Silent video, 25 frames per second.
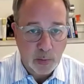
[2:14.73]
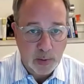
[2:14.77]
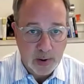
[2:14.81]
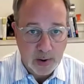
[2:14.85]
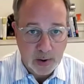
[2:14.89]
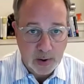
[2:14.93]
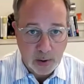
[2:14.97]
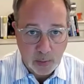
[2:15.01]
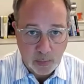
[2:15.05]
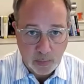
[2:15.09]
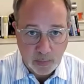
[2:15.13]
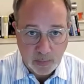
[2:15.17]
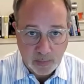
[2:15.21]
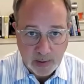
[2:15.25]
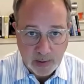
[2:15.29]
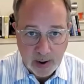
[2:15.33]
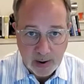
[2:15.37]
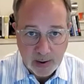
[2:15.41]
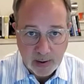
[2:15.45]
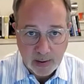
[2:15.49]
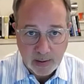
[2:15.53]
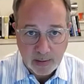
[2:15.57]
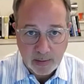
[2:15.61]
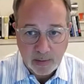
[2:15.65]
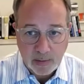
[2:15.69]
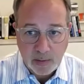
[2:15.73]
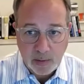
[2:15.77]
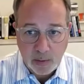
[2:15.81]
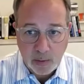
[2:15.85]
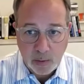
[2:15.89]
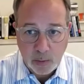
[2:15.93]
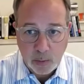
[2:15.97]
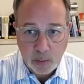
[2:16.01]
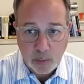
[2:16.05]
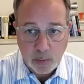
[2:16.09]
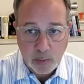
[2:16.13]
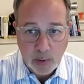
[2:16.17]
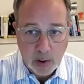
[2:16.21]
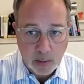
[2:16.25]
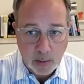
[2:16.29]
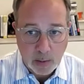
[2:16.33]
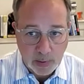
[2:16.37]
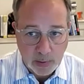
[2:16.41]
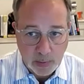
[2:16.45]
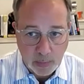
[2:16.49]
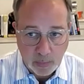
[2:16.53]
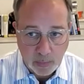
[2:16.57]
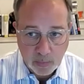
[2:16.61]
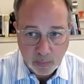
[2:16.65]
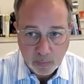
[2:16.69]
We can use data to
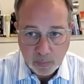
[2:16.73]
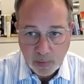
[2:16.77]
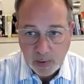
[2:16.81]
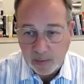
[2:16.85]
reduce